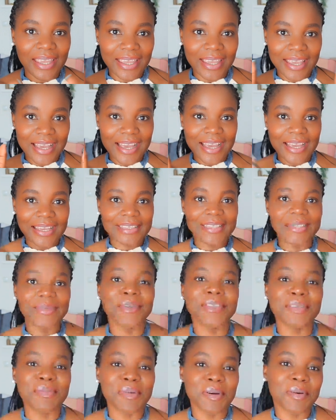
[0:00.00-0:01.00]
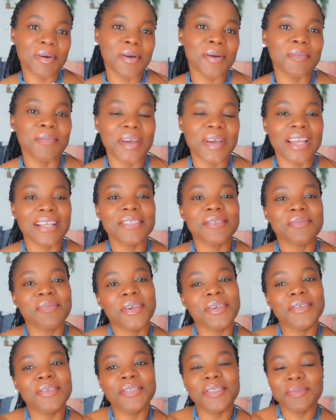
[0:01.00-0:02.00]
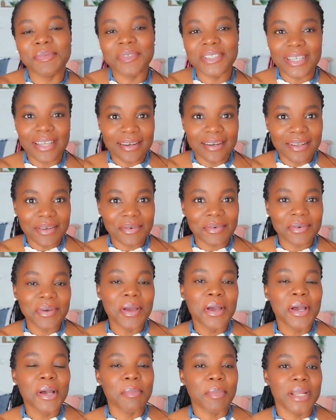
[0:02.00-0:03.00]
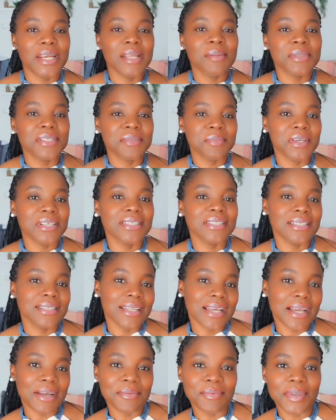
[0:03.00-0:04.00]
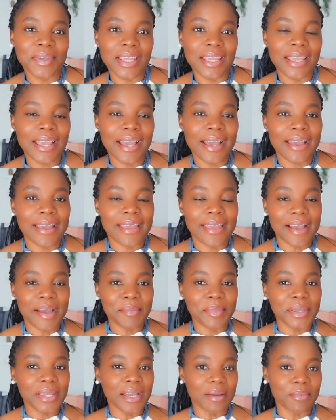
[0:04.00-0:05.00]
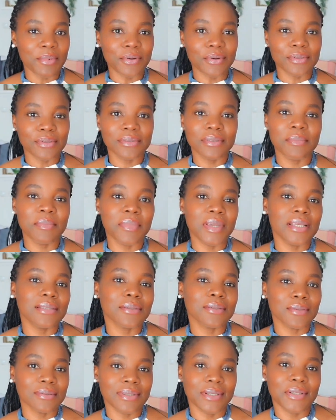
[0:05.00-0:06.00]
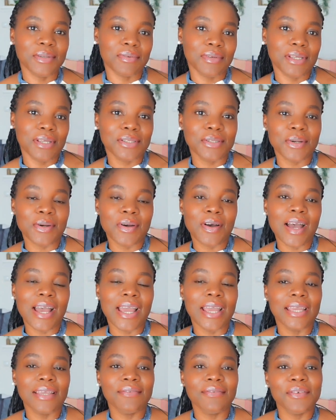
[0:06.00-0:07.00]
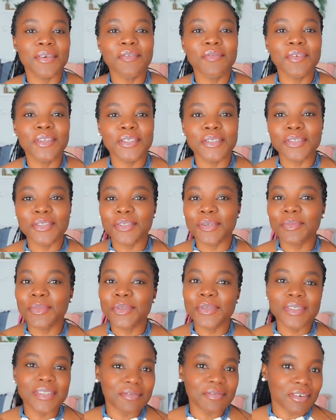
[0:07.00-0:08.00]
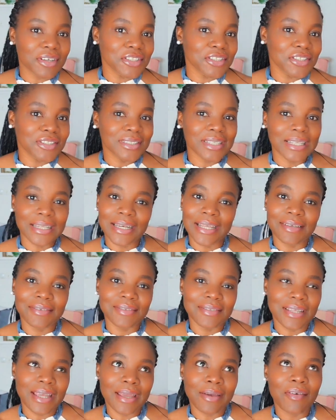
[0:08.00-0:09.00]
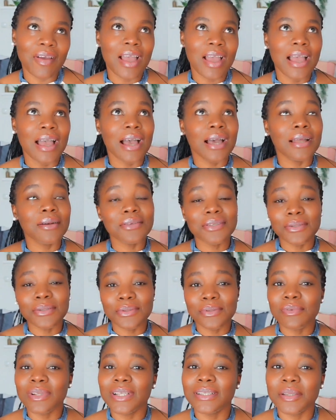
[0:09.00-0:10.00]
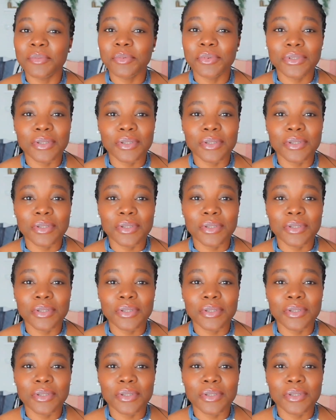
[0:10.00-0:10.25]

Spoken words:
Hey guys, what's up and welcome back to my YouTube channel. My name is Mercy Dari. I am a Cameroon based content creator. I film videos on beauty, fashion and lifestyle, and also do relatable